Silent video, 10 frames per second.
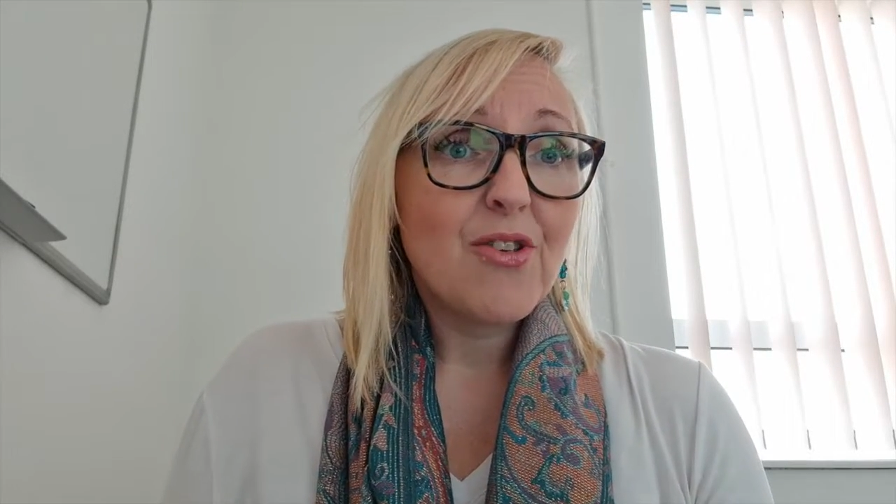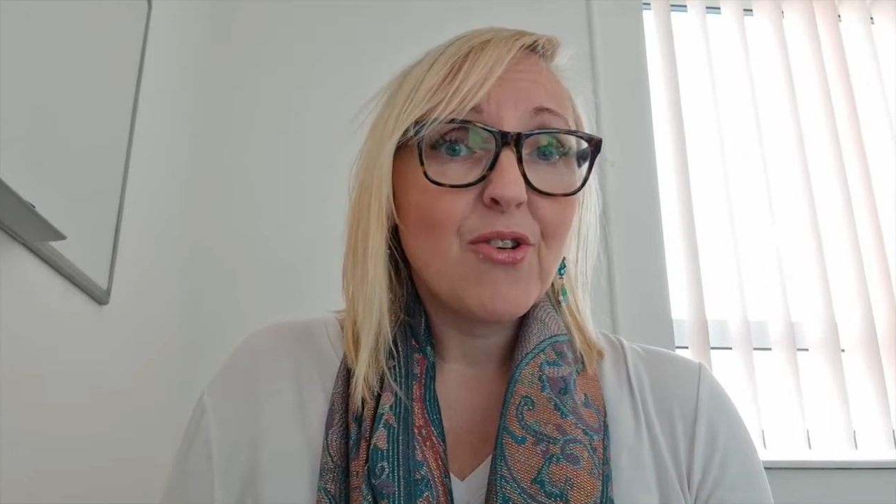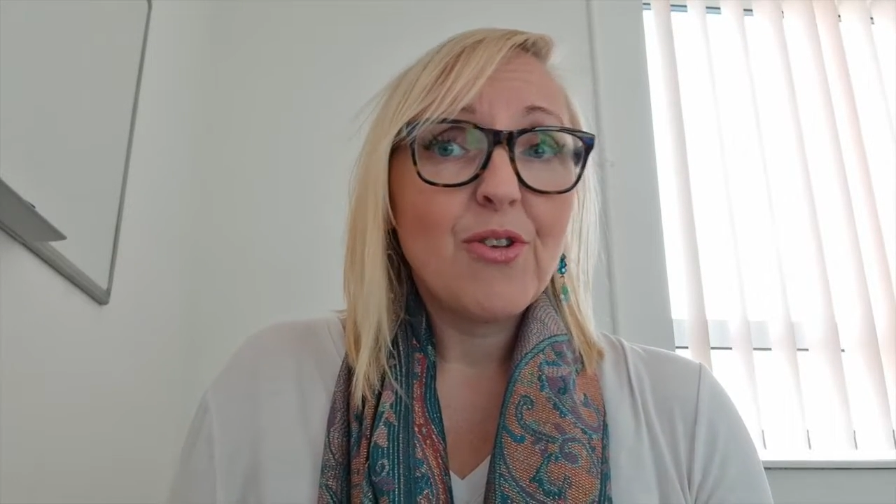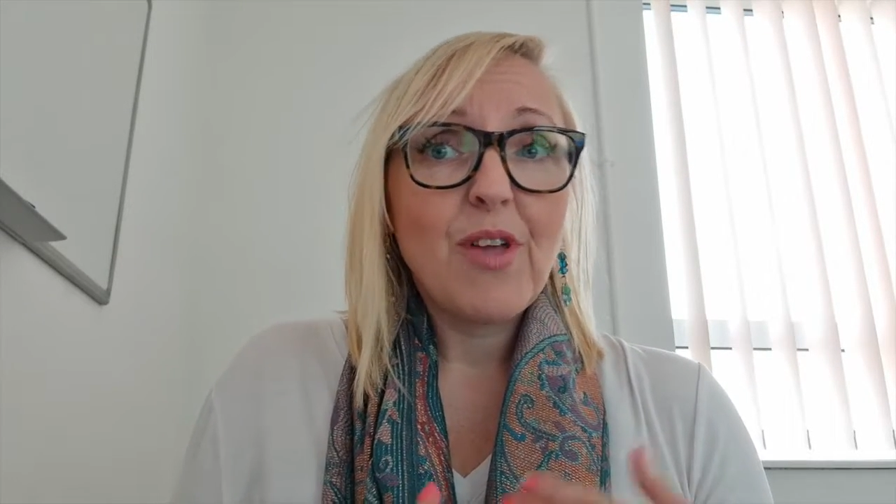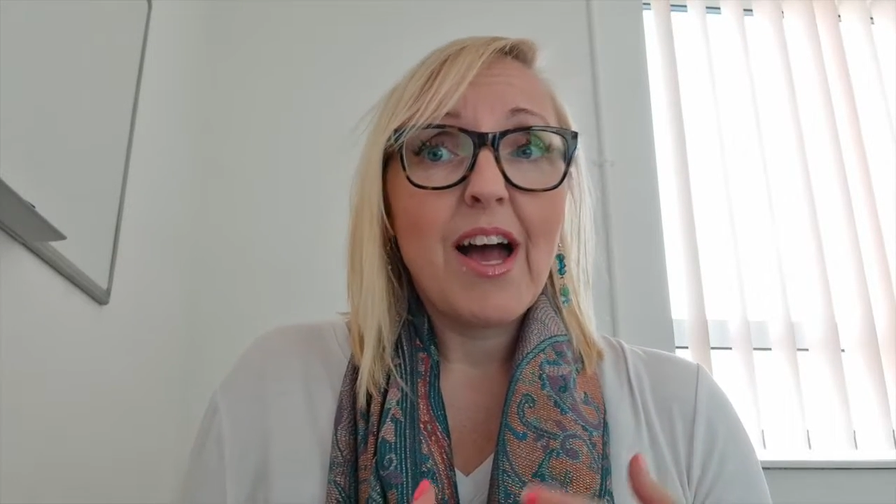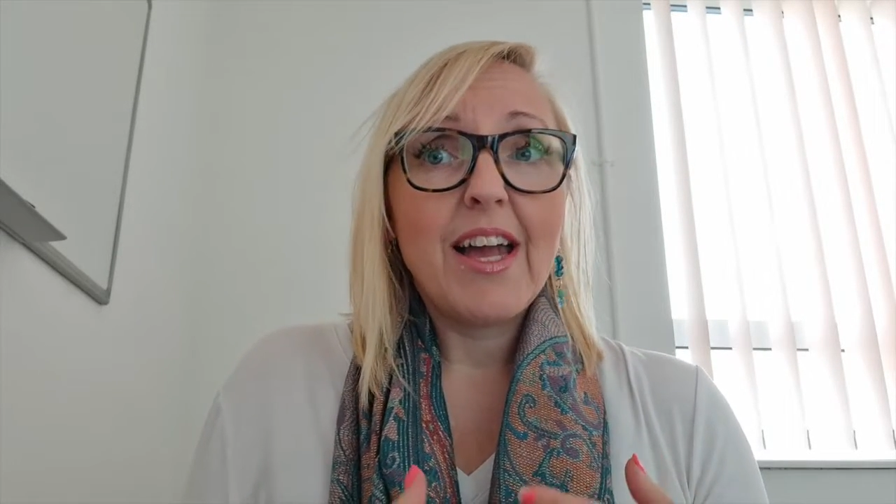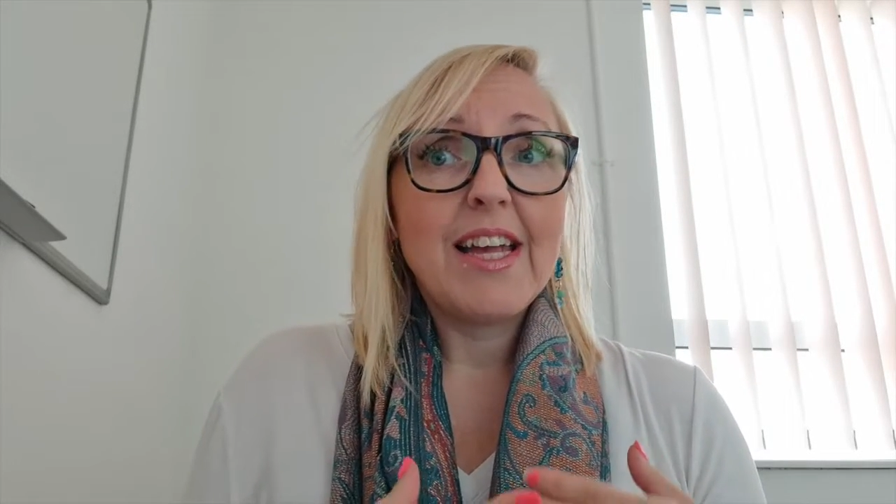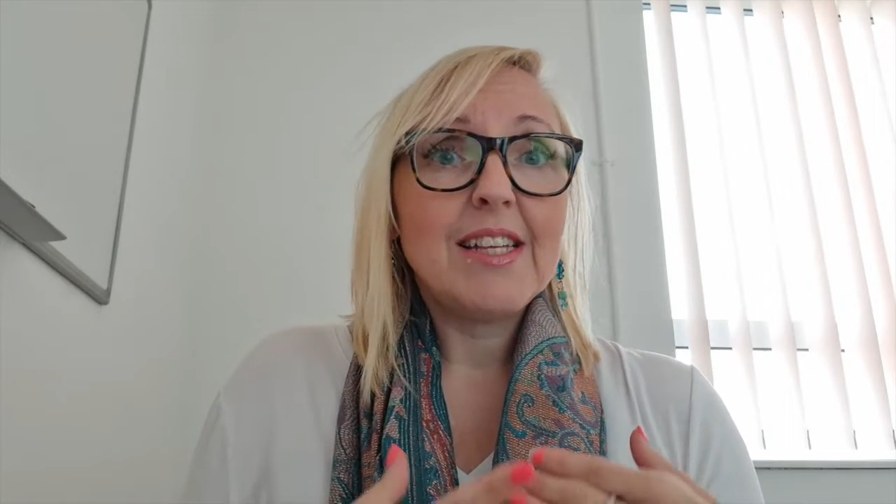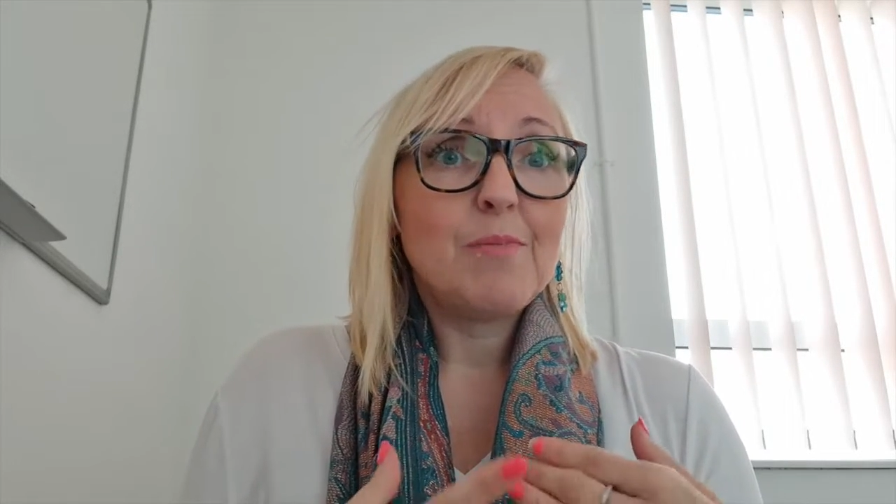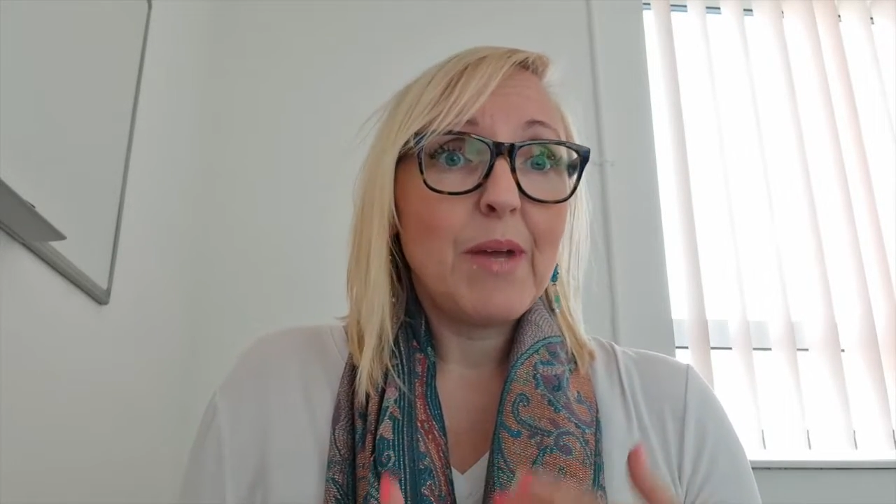through that
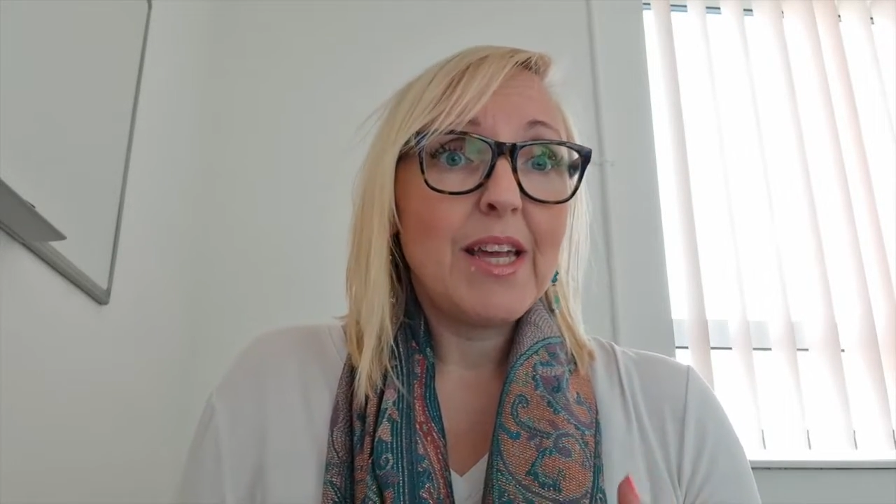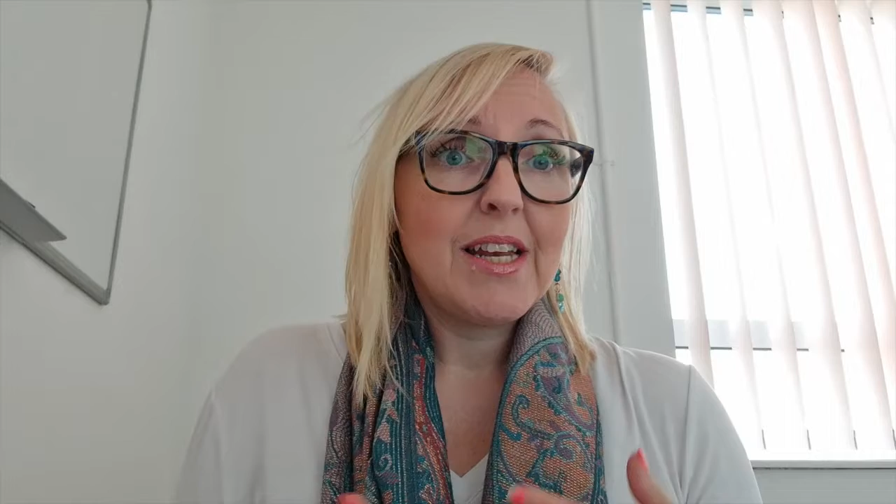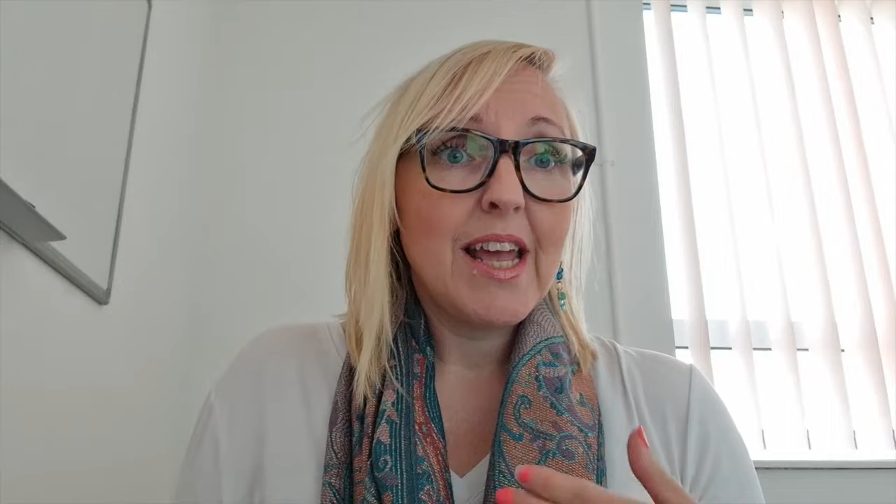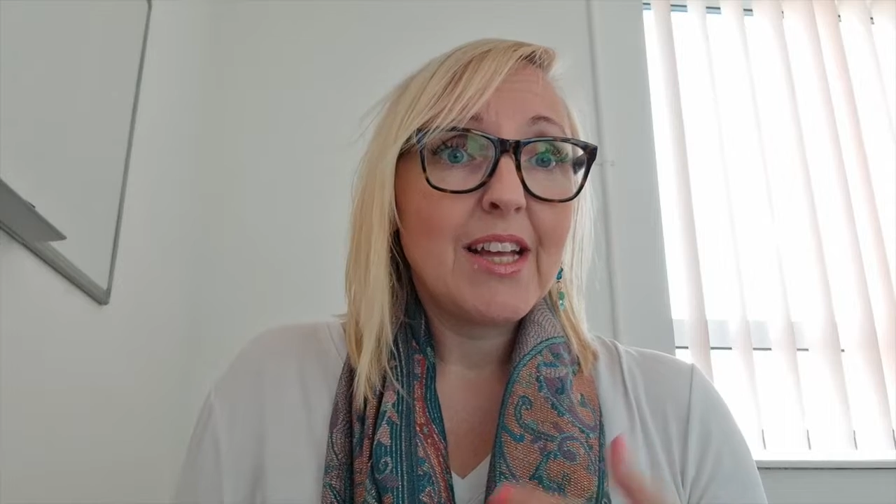is being